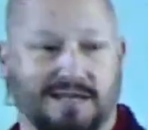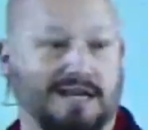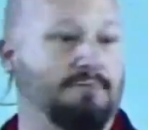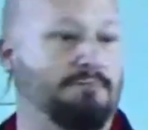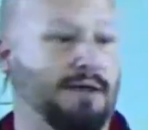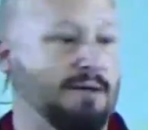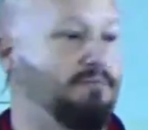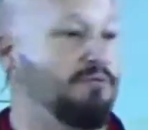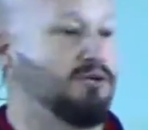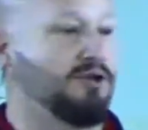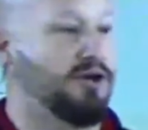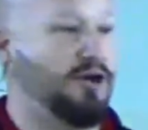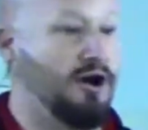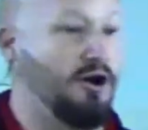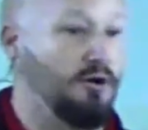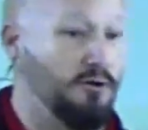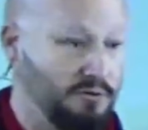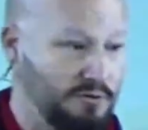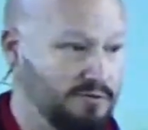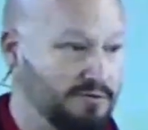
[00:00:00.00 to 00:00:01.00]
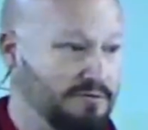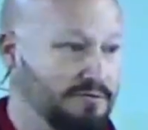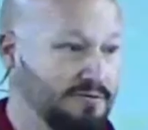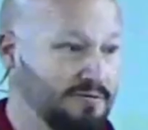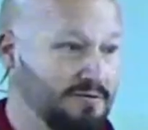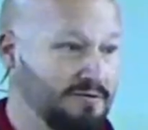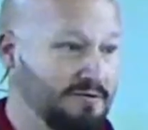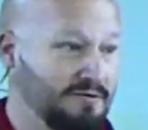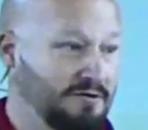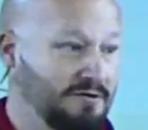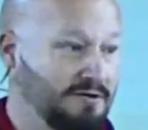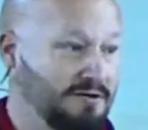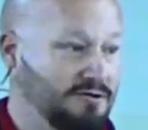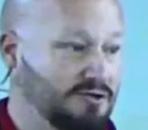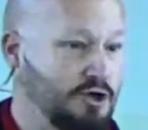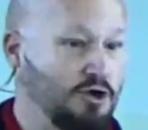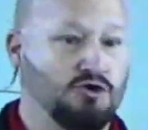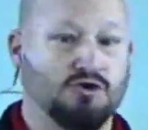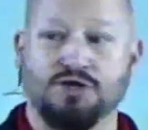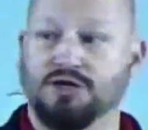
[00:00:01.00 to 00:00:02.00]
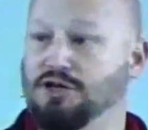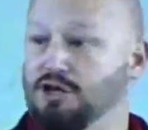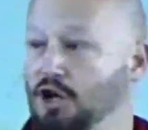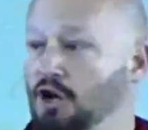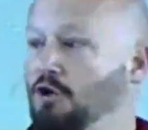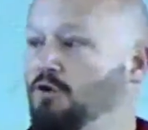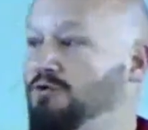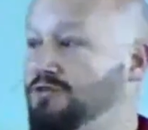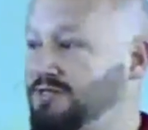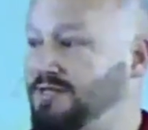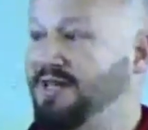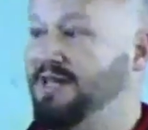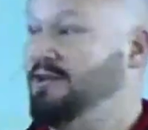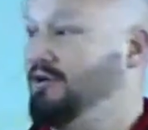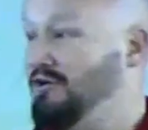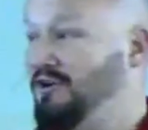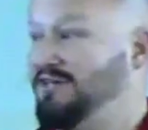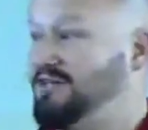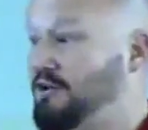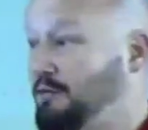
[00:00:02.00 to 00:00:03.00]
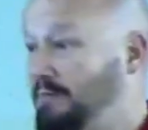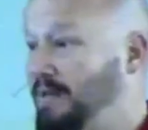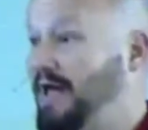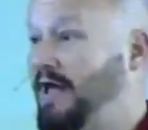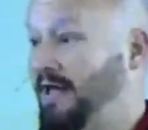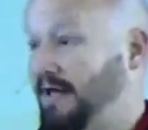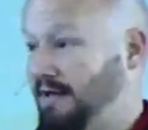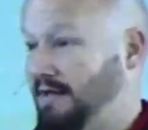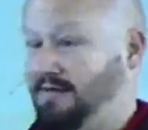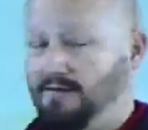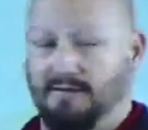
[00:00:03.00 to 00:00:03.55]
people to go. So you should go, send, or disobey.